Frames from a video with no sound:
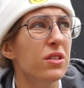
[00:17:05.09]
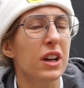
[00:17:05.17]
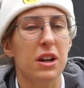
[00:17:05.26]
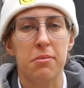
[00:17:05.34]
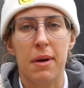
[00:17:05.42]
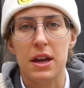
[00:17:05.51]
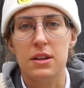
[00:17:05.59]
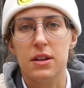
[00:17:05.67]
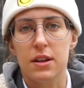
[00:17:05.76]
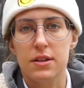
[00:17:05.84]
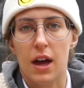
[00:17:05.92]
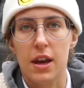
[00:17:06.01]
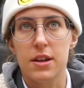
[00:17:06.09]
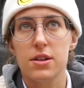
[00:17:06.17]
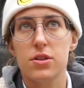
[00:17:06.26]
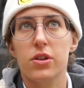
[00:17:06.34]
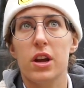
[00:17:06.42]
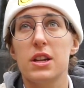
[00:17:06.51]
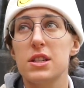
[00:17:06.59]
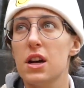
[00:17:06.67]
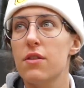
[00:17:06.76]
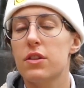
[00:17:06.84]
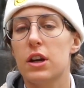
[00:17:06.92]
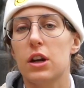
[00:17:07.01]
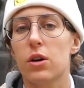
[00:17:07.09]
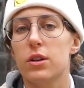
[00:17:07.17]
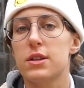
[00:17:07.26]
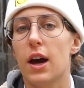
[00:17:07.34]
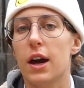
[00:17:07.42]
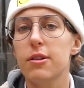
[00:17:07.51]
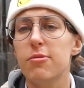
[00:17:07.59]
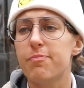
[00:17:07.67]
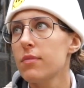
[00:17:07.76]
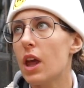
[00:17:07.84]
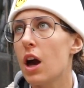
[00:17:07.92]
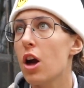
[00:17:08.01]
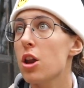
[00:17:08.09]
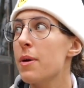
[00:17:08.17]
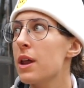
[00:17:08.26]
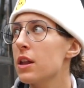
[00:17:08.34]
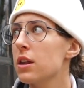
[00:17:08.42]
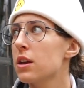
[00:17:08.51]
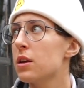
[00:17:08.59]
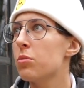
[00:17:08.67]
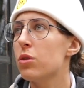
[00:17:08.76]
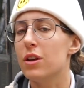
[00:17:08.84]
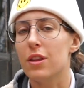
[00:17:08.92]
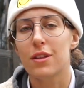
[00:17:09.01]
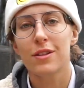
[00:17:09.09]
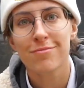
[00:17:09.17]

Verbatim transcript: like if my sinuses are kind of stuffed and I go outside, I automatically can breathe.